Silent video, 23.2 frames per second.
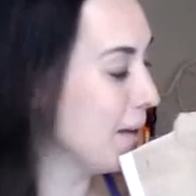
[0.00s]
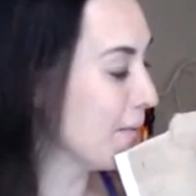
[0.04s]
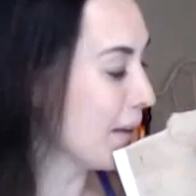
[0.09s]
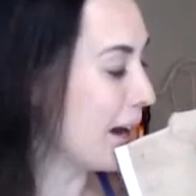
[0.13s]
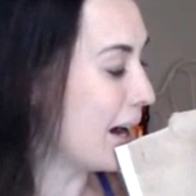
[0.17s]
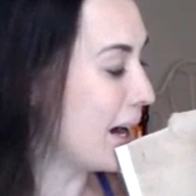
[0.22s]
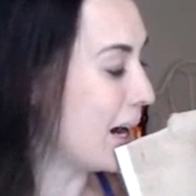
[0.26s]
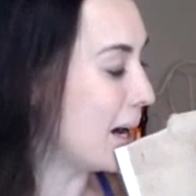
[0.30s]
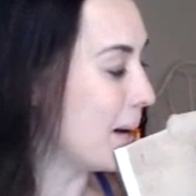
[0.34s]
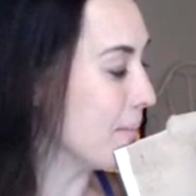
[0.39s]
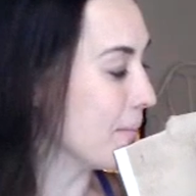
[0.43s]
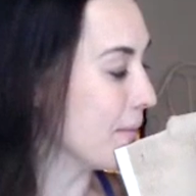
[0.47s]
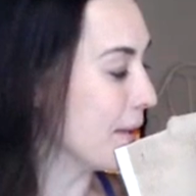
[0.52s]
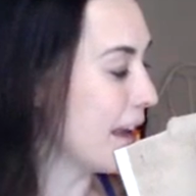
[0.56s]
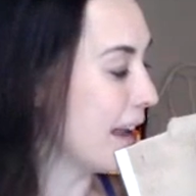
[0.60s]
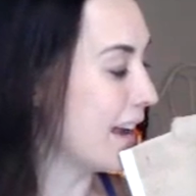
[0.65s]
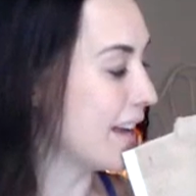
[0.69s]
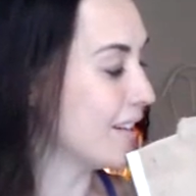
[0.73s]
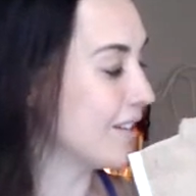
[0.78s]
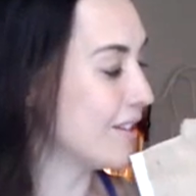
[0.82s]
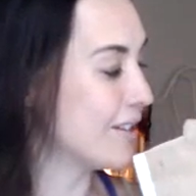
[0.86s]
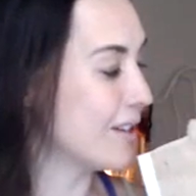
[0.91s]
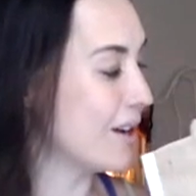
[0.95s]
um,
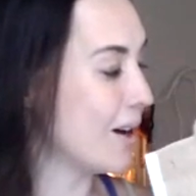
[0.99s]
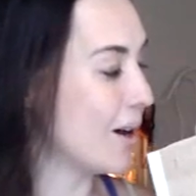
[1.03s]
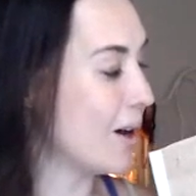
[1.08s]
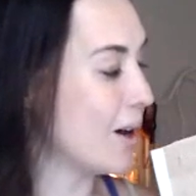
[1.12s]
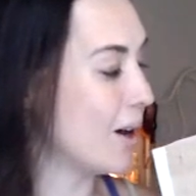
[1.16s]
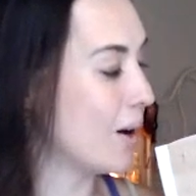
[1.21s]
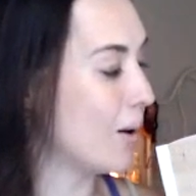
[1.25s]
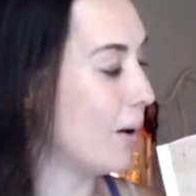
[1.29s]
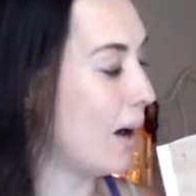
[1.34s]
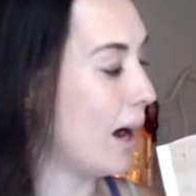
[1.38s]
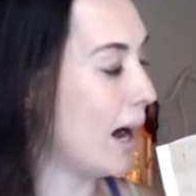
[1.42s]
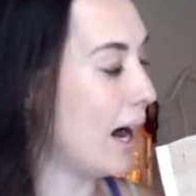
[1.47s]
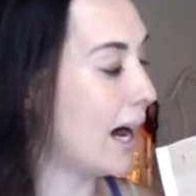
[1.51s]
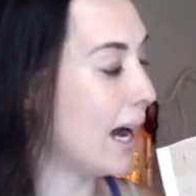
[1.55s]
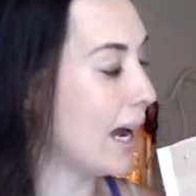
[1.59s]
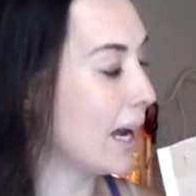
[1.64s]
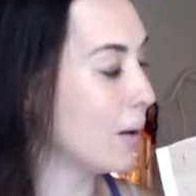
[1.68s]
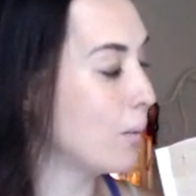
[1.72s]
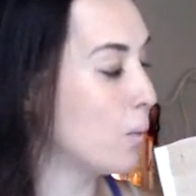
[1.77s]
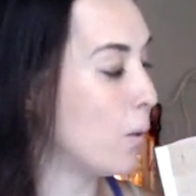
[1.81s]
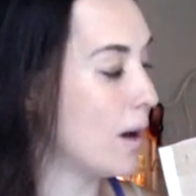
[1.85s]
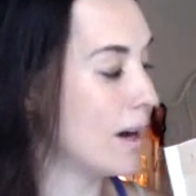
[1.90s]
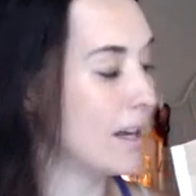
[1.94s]
and so
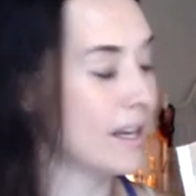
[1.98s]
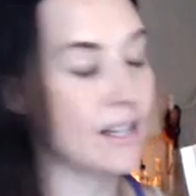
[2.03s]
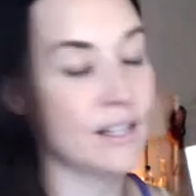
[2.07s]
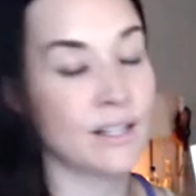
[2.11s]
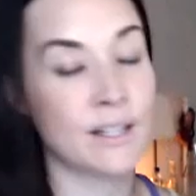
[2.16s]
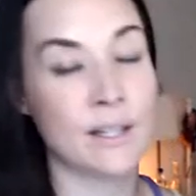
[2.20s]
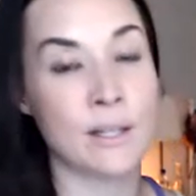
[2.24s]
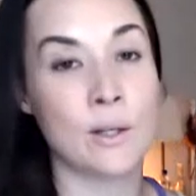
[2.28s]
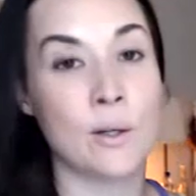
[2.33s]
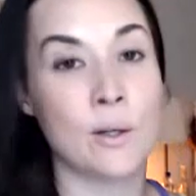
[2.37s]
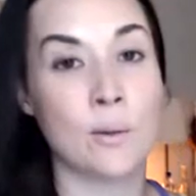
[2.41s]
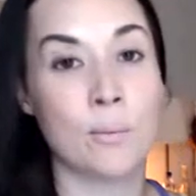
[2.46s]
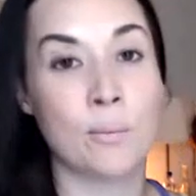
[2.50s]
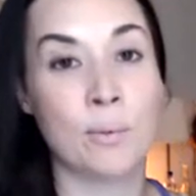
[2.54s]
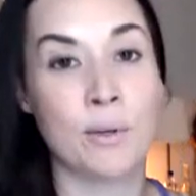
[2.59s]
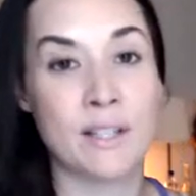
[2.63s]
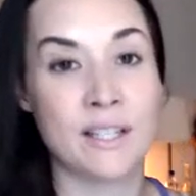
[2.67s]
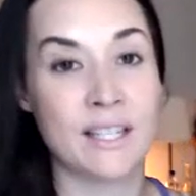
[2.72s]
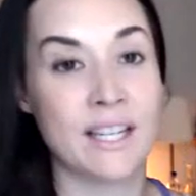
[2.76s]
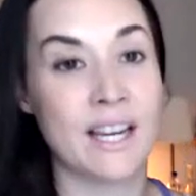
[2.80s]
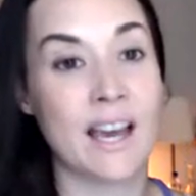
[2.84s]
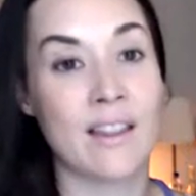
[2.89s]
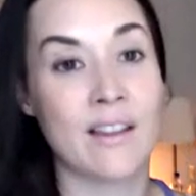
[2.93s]
i wanted to put
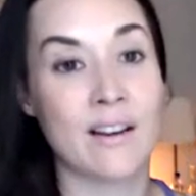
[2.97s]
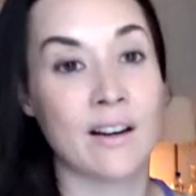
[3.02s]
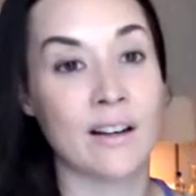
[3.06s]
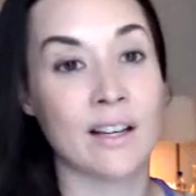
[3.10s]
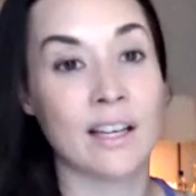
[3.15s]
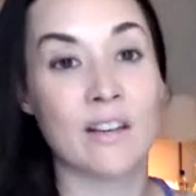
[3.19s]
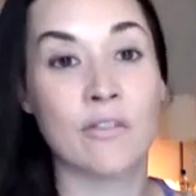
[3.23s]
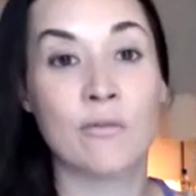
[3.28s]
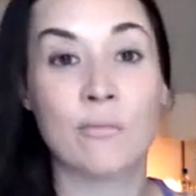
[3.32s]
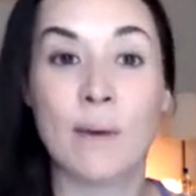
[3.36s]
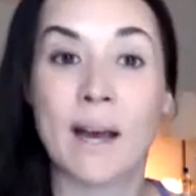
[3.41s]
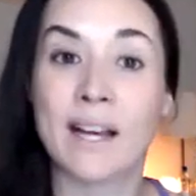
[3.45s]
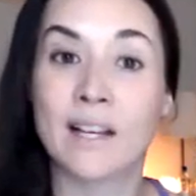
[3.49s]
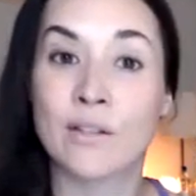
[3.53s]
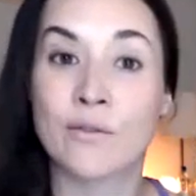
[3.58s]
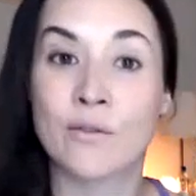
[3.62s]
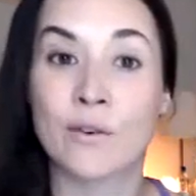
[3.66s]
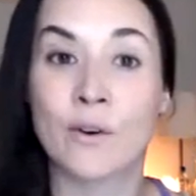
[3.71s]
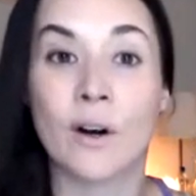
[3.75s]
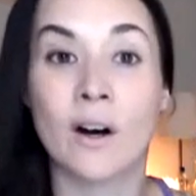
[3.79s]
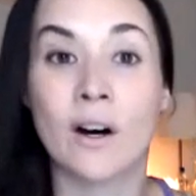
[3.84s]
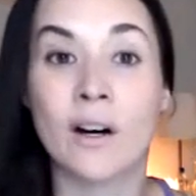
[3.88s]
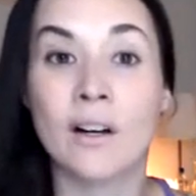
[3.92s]
together gift bags
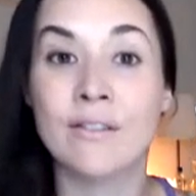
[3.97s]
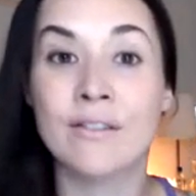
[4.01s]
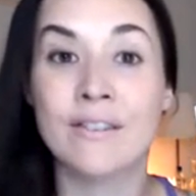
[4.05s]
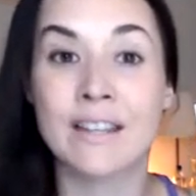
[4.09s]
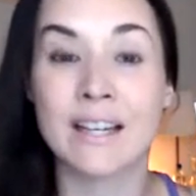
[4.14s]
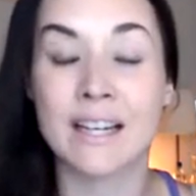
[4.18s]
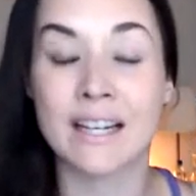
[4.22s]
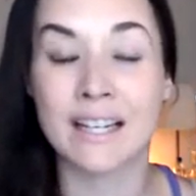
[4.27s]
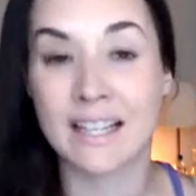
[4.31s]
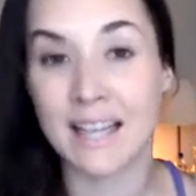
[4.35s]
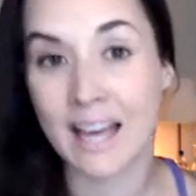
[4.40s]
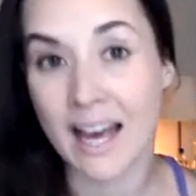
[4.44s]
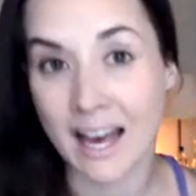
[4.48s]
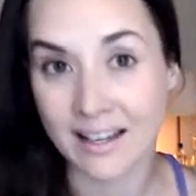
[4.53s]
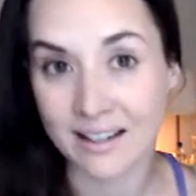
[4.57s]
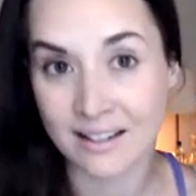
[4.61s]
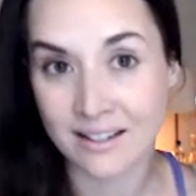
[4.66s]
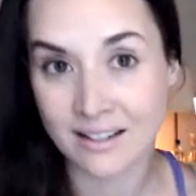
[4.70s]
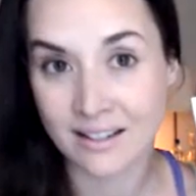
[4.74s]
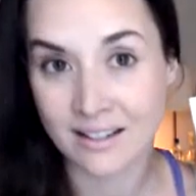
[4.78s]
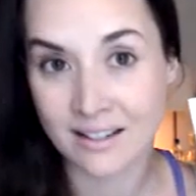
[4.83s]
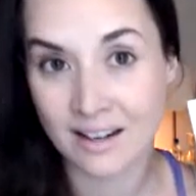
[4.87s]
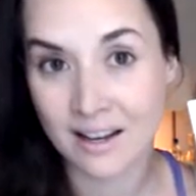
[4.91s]
for all of the
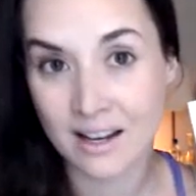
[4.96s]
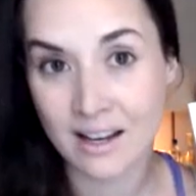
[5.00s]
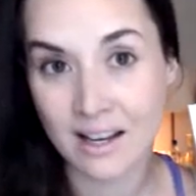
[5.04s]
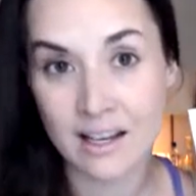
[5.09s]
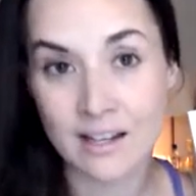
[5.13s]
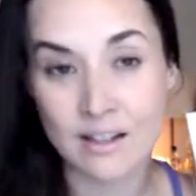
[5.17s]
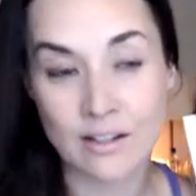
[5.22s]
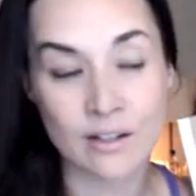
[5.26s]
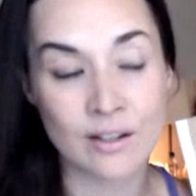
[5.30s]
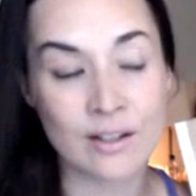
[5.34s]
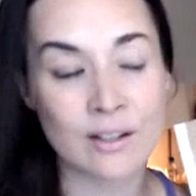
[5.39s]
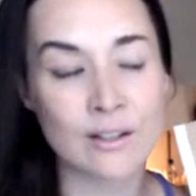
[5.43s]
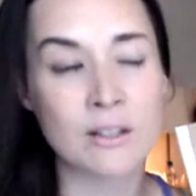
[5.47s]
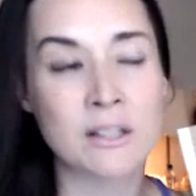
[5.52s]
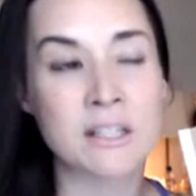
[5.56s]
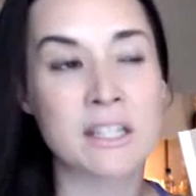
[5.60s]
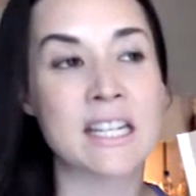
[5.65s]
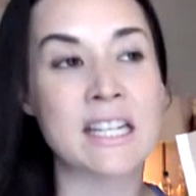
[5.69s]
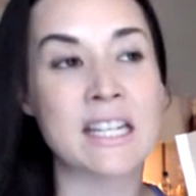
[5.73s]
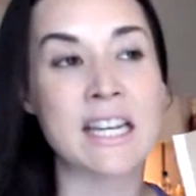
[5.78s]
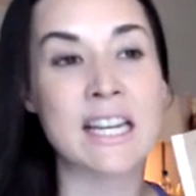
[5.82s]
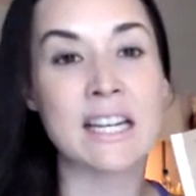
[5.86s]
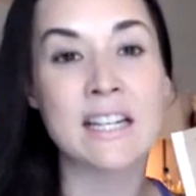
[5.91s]
guests so this is
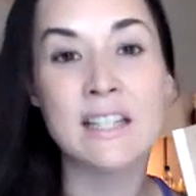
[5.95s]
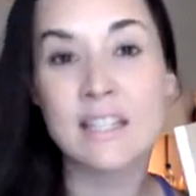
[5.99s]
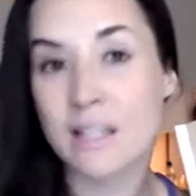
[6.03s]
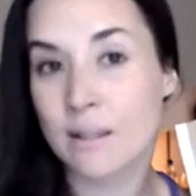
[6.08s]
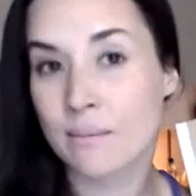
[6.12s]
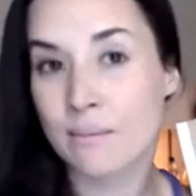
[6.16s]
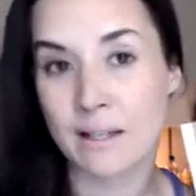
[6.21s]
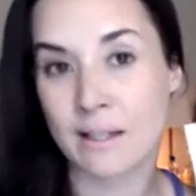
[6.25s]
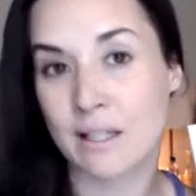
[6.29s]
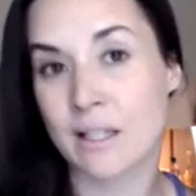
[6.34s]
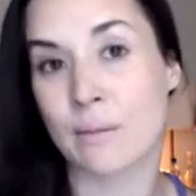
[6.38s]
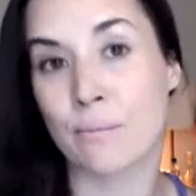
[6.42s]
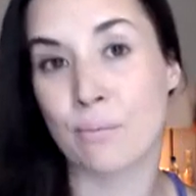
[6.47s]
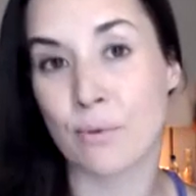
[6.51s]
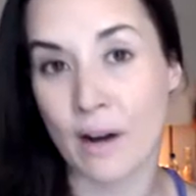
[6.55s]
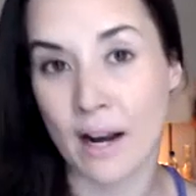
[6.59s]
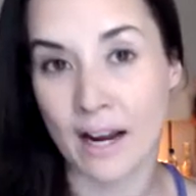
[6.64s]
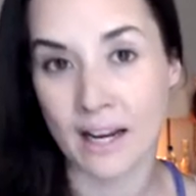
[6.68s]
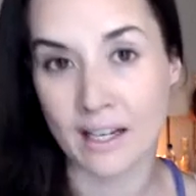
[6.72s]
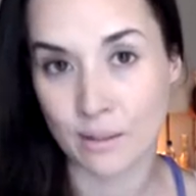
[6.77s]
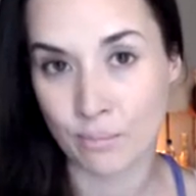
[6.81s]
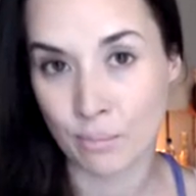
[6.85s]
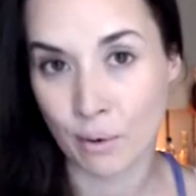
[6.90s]
an intimate
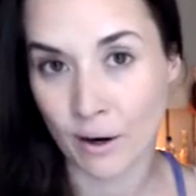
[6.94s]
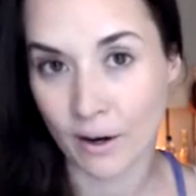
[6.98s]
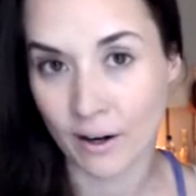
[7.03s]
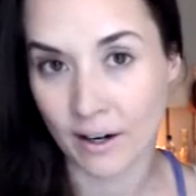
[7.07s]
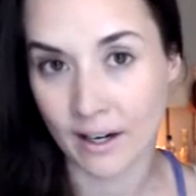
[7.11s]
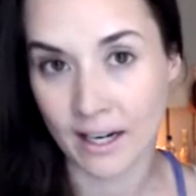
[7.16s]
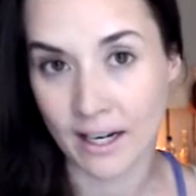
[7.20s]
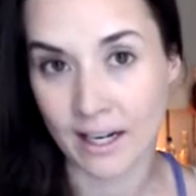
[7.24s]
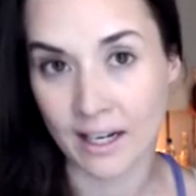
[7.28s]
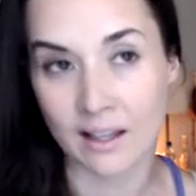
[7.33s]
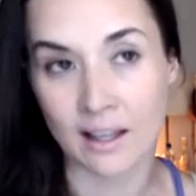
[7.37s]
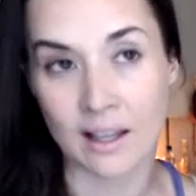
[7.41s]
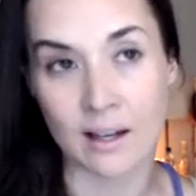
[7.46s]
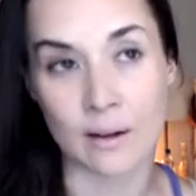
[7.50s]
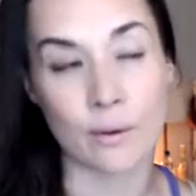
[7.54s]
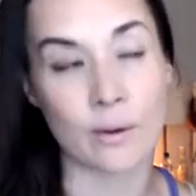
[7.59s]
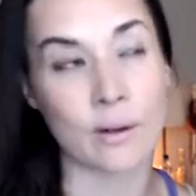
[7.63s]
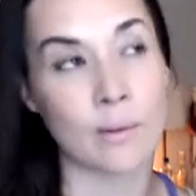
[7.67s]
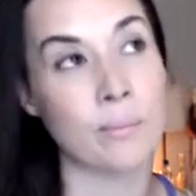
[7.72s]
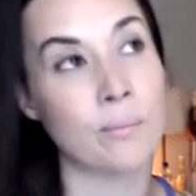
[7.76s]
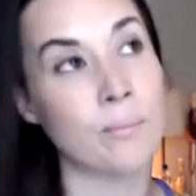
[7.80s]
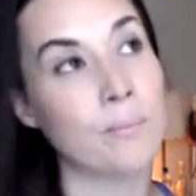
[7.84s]
surprise party there were